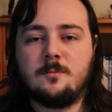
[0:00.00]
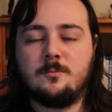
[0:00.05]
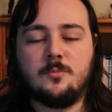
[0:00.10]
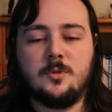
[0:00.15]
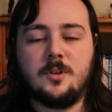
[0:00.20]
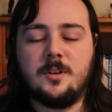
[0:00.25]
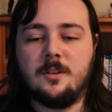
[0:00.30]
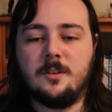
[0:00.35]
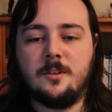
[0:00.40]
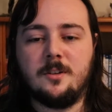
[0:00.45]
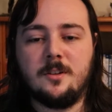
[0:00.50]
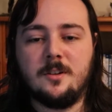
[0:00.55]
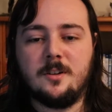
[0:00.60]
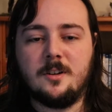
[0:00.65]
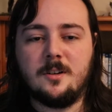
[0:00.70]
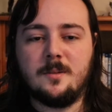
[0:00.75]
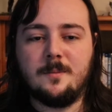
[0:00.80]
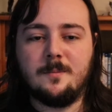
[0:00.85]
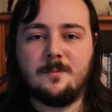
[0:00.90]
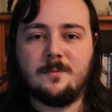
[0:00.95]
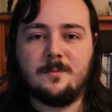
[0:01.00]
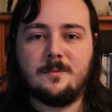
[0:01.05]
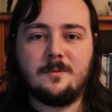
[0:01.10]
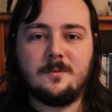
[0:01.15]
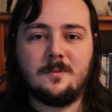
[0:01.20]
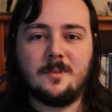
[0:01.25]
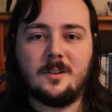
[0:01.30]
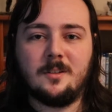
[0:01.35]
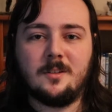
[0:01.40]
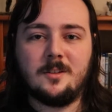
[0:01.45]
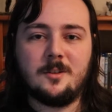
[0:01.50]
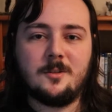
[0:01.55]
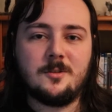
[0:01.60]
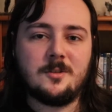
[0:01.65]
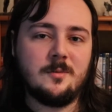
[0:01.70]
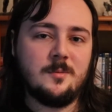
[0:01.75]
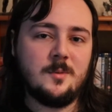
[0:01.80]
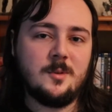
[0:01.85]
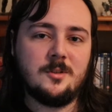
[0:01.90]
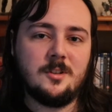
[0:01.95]
Brilliant. And the use
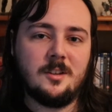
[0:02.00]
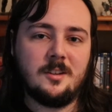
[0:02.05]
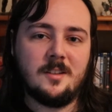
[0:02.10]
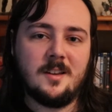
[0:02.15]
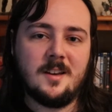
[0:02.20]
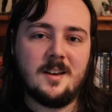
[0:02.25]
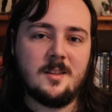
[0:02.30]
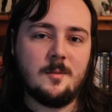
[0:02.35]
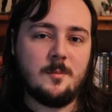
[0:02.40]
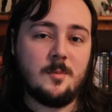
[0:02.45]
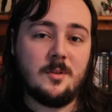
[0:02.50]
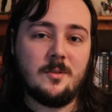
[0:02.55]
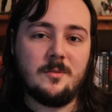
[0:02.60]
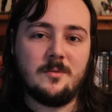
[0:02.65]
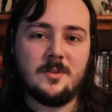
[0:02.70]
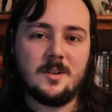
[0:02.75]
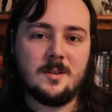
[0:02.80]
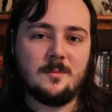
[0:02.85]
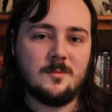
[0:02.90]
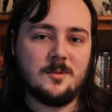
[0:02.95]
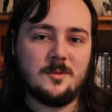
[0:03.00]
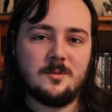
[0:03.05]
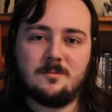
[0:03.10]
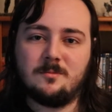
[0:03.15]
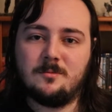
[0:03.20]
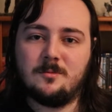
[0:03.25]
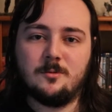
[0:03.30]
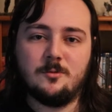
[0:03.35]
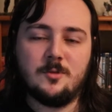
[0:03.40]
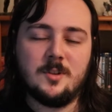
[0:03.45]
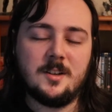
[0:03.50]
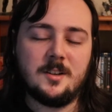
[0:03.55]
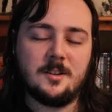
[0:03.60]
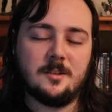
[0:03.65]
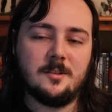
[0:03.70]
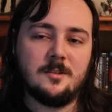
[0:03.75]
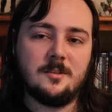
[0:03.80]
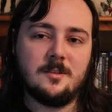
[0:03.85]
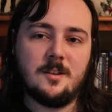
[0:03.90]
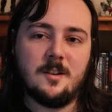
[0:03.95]
of music there, the Bond theme, was really
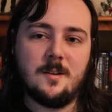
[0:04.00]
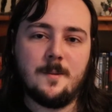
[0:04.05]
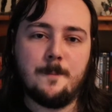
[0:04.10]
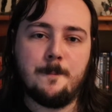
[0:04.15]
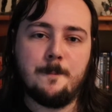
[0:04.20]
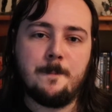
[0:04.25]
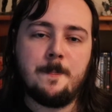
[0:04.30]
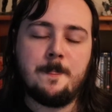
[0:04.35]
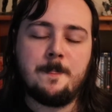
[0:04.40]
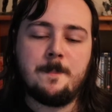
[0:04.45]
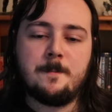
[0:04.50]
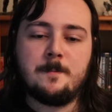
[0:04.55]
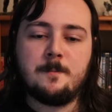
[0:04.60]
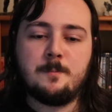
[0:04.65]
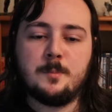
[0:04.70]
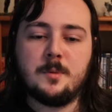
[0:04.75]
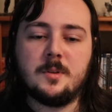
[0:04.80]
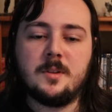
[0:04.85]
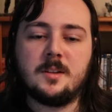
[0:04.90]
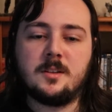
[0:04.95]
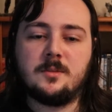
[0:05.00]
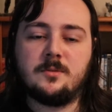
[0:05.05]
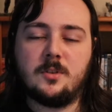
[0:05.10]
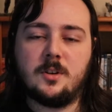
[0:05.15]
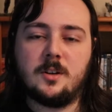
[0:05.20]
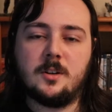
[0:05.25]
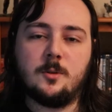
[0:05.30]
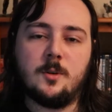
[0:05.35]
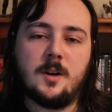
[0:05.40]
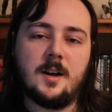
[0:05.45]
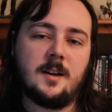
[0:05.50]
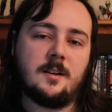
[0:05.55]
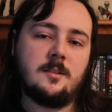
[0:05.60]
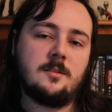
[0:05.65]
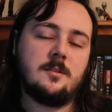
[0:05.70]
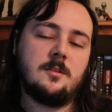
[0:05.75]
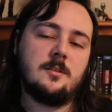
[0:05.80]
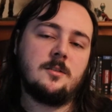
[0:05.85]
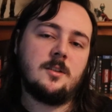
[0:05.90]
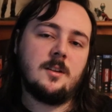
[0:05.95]
good. But this final
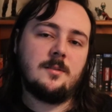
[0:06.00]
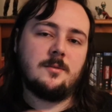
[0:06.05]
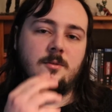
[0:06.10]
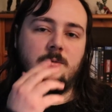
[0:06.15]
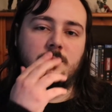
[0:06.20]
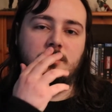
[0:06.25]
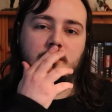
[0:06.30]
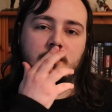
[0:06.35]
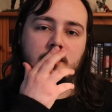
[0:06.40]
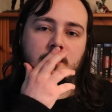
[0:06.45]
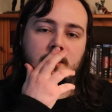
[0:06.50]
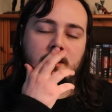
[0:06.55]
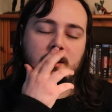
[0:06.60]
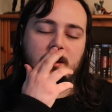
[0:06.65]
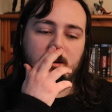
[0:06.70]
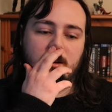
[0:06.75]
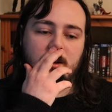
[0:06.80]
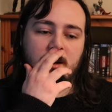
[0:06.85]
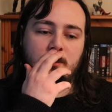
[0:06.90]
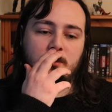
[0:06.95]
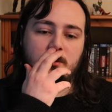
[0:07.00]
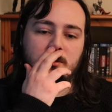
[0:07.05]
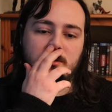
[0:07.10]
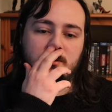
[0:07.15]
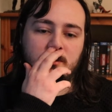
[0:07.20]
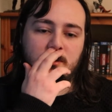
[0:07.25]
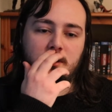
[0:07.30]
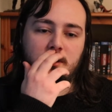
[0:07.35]
act, it suffered from a couple